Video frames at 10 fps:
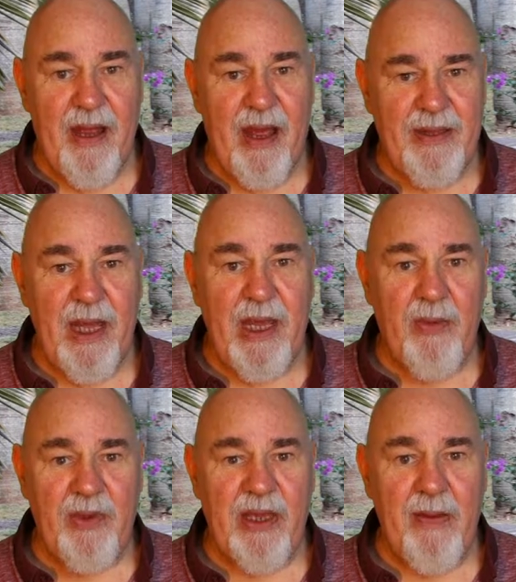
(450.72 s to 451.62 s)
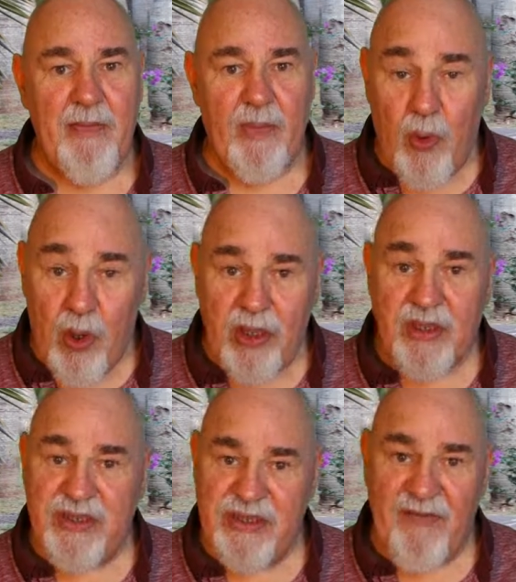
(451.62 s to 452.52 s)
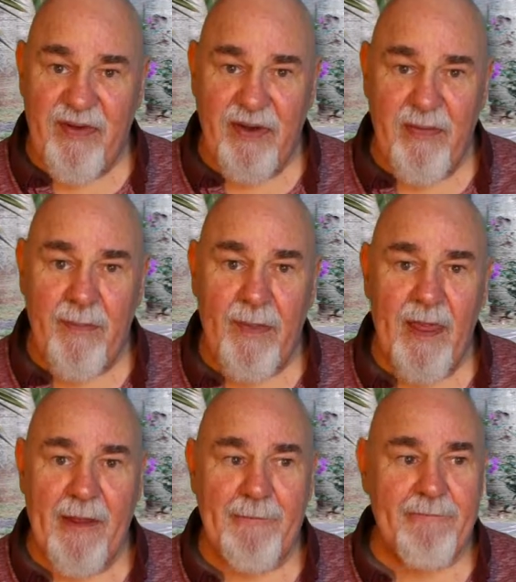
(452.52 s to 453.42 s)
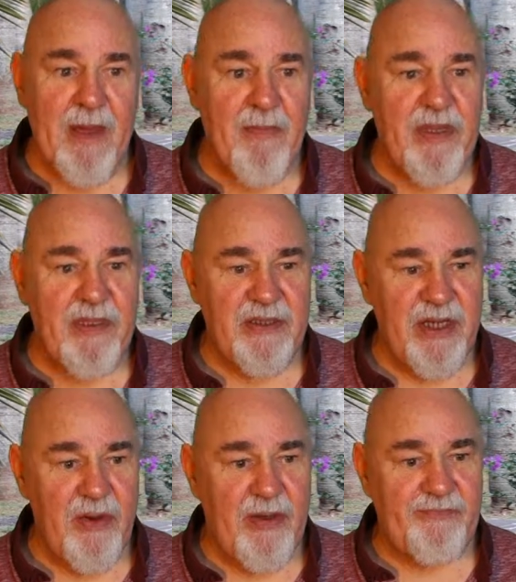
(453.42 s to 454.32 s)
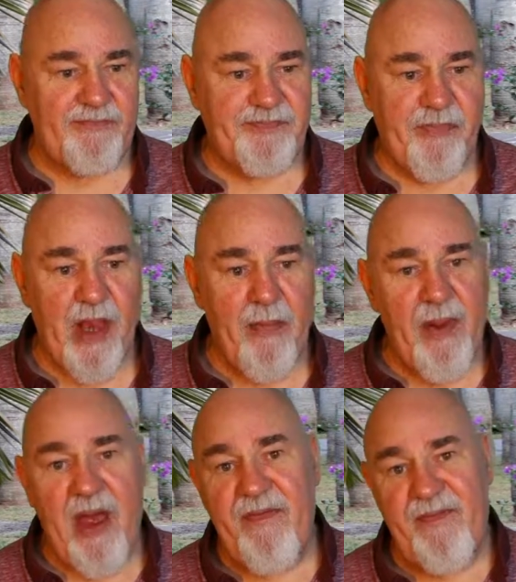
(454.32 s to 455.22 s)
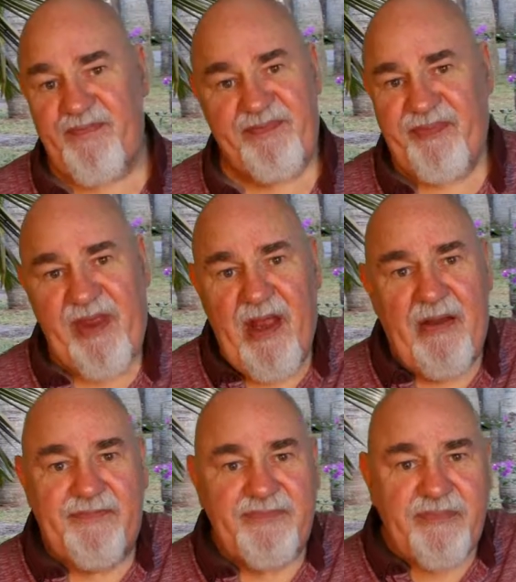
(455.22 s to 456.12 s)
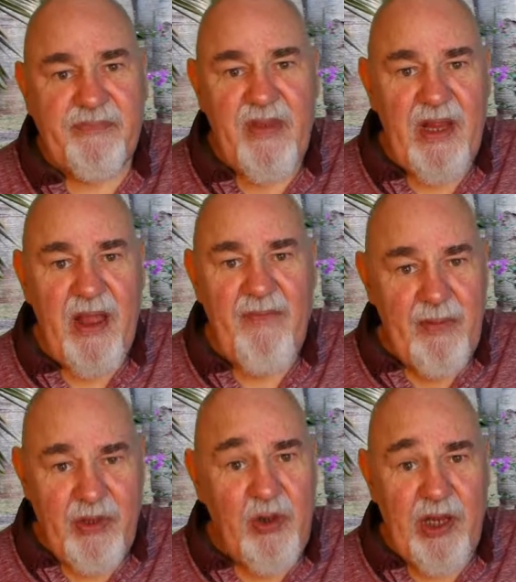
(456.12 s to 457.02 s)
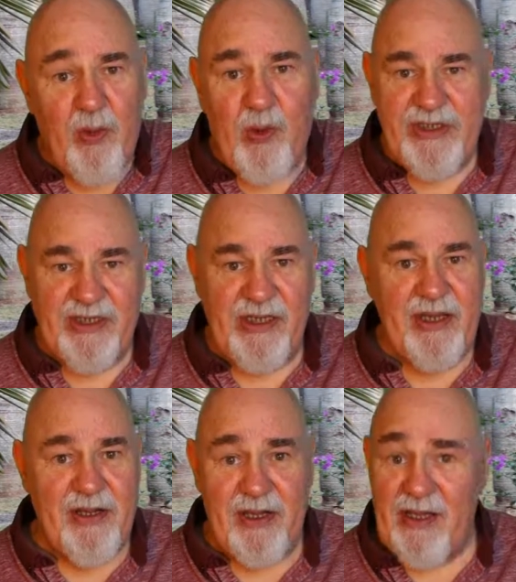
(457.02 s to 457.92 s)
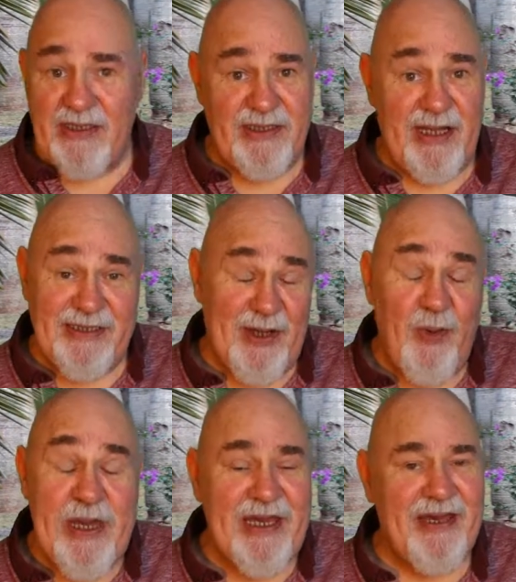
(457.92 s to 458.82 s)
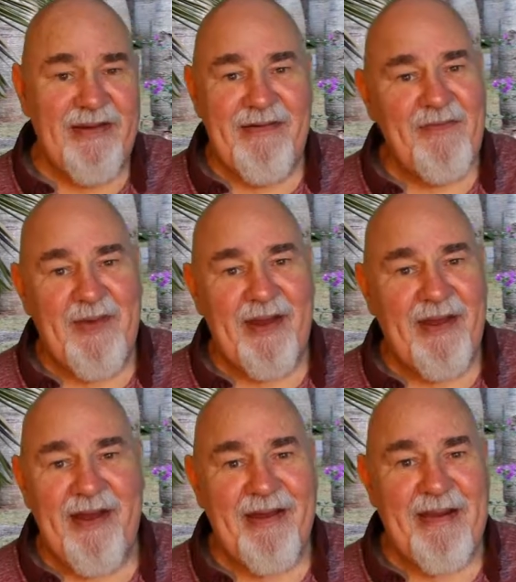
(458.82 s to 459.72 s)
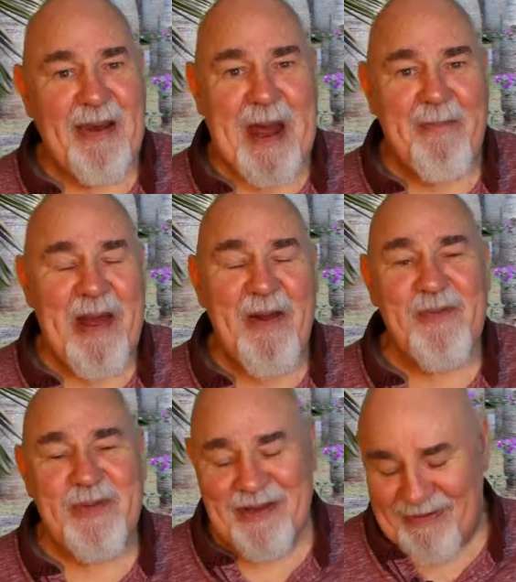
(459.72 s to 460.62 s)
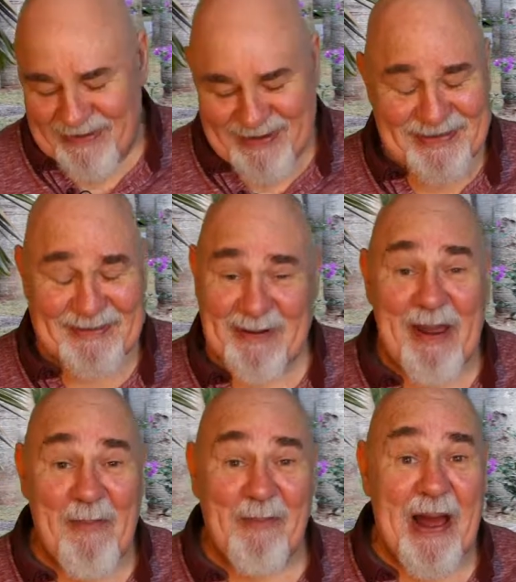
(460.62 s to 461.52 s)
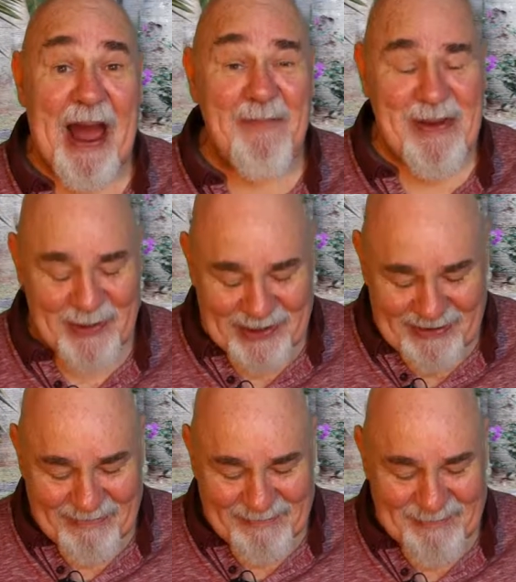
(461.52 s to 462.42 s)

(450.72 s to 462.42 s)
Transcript: I think I would get more than 7 meals out of it. But if I'm cooking once a day on it, that's a week for a pound. I'm happy with that.